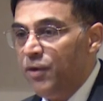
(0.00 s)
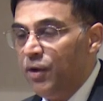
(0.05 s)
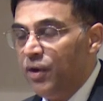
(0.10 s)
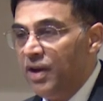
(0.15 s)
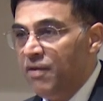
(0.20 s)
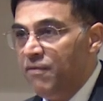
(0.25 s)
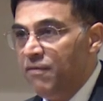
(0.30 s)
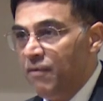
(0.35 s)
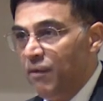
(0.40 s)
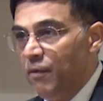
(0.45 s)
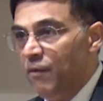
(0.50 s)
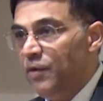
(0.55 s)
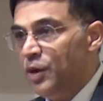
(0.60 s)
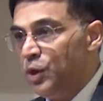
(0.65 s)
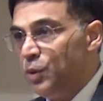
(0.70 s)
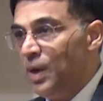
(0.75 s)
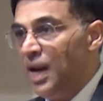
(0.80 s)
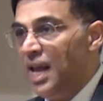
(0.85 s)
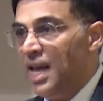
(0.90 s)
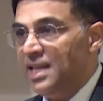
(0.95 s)
you can
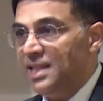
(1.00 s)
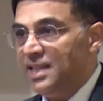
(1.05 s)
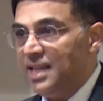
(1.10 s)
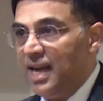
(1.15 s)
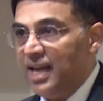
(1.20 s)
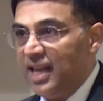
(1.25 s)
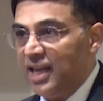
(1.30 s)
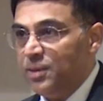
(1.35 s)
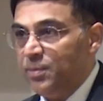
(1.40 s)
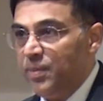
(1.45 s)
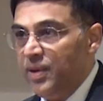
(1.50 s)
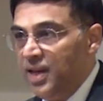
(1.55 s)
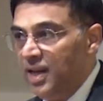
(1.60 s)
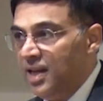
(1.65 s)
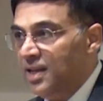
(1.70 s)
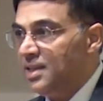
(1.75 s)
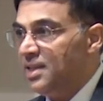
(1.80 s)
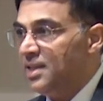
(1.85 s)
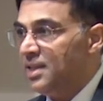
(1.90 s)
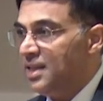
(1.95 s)
visualize that
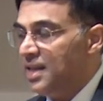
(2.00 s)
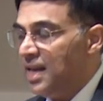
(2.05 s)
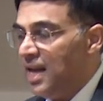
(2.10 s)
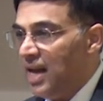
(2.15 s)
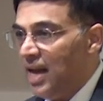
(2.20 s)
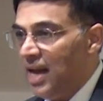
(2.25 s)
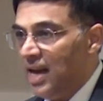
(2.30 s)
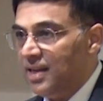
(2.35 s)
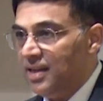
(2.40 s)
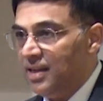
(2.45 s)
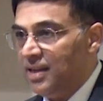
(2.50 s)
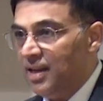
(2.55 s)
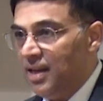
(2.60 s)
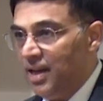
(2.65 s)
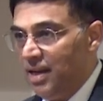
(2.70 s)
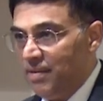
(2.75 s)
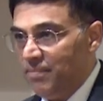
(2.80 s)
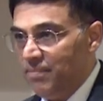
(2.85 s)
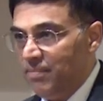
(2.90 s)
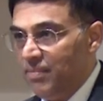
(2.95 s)
experience at
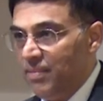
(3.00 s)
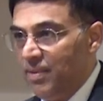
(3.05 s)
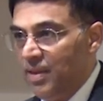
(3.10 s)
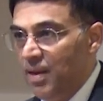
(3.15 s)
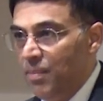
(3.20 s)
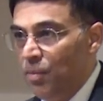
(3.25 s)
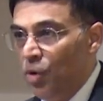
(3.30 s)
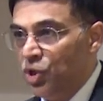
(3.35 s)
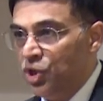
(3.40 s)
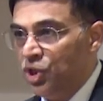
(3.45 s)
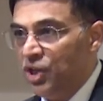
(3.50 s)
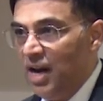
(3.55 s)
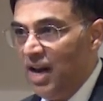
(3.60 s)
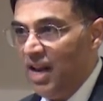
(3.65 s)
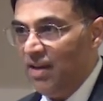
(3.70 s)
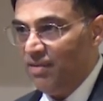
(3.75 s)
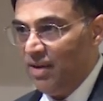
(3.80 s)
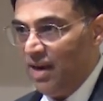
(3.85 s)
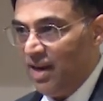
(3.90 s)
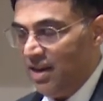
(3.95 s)
an emotional
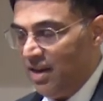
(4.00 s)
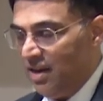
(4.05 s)
level,